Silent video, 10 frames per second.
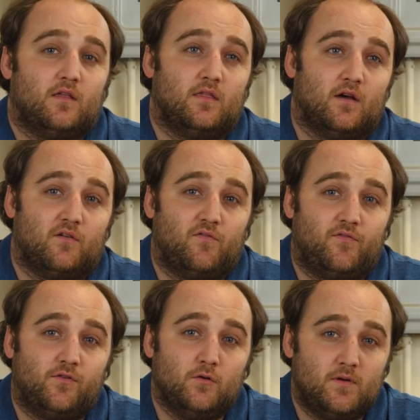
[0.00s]
The
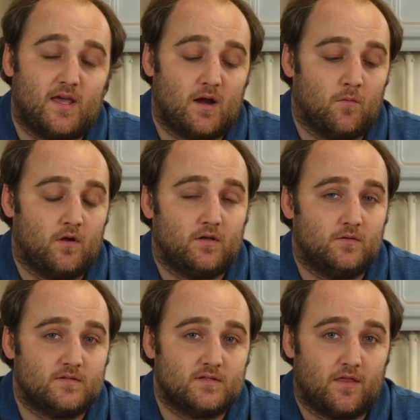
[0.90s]
Fluke camera
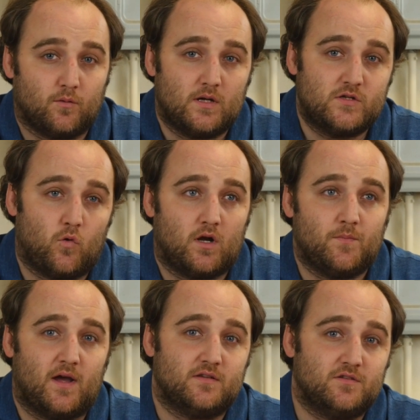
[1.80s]
uses a 320
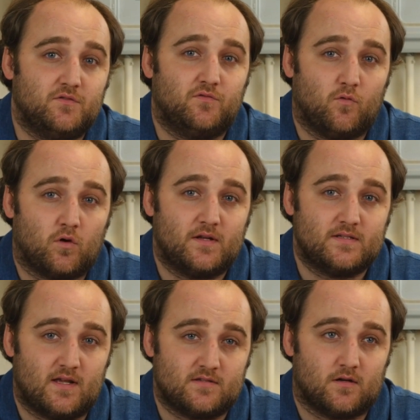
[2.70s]
by 240
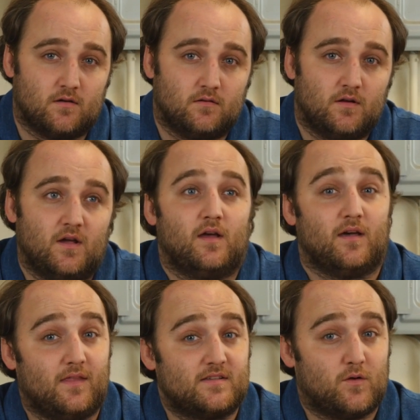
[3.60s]
sensor,
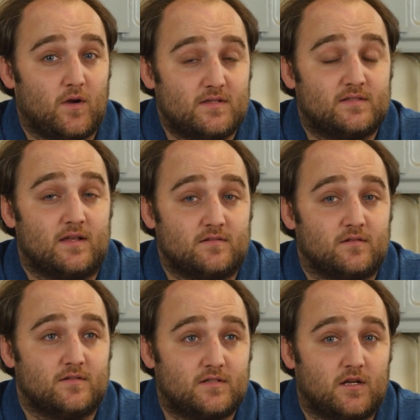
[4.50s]
and that's a great
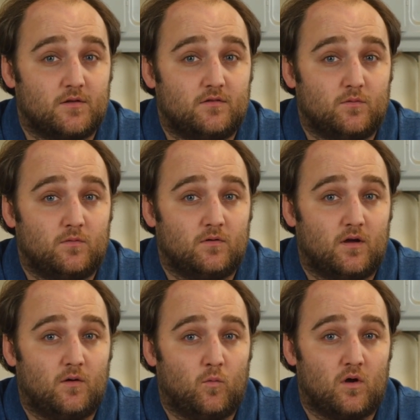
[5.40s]
sensor. It's going to do
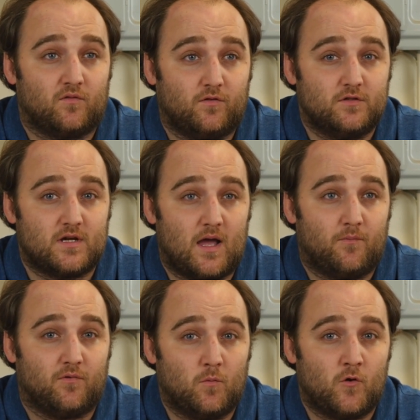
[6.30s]
a wonderful
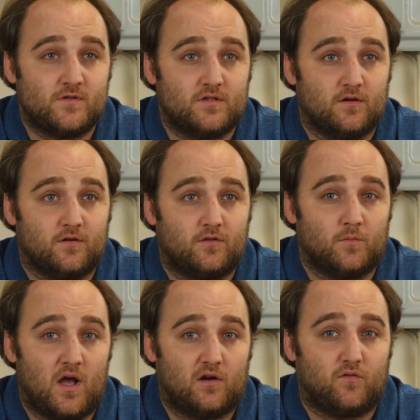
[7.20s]
job for most of your
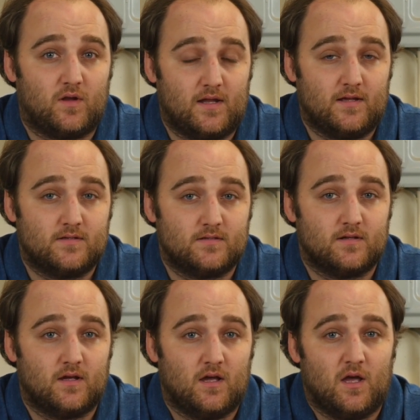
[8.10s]
thermography needs.
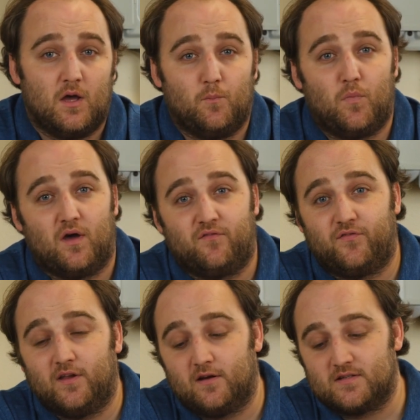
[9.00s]
But
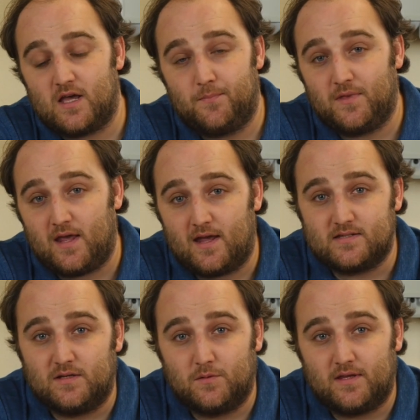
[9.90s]
FLIR is up the
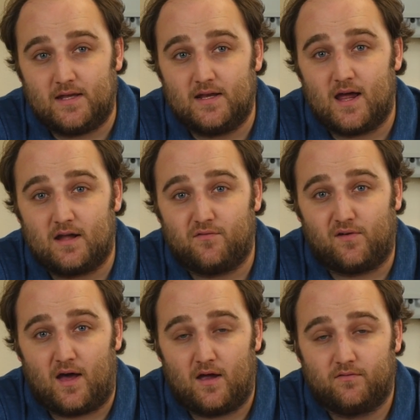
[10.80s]
ante with the
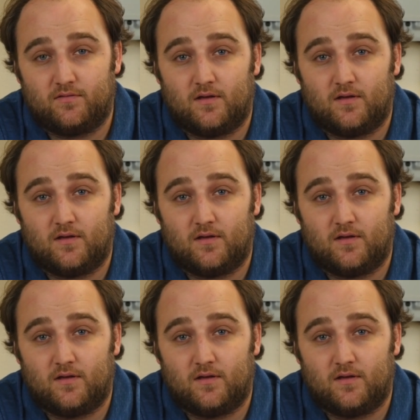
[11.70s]
E95.